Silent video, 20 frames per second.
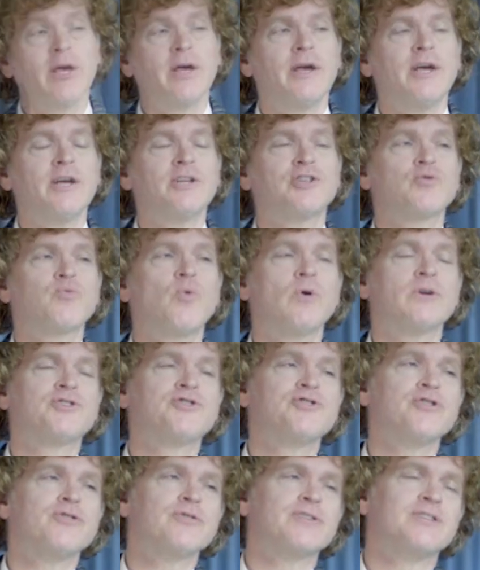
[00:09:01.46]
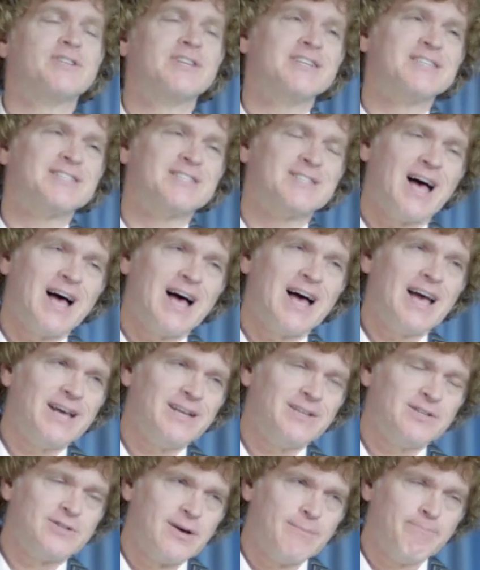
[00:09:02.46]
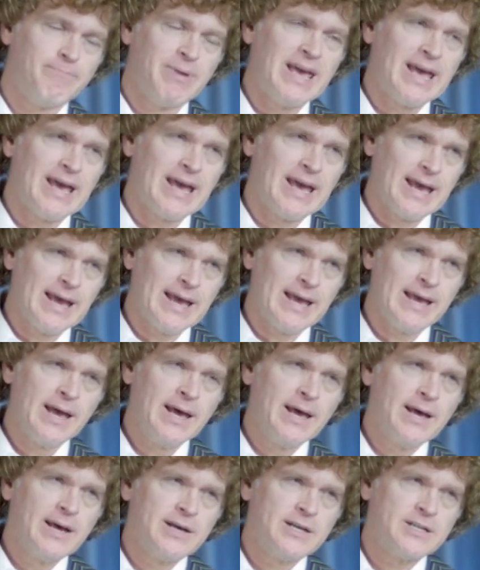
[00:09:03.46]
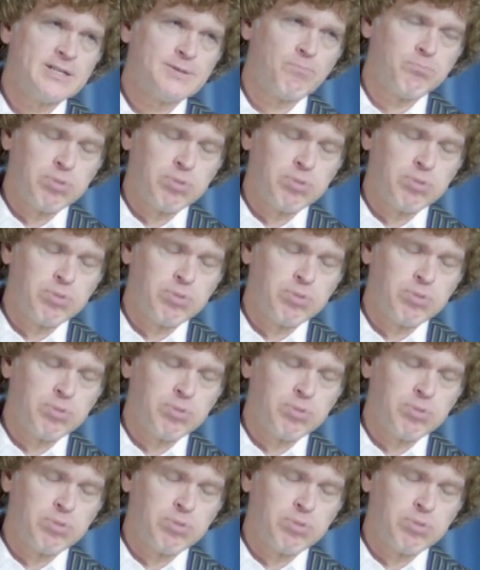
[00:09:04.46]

it's what you're designed to be is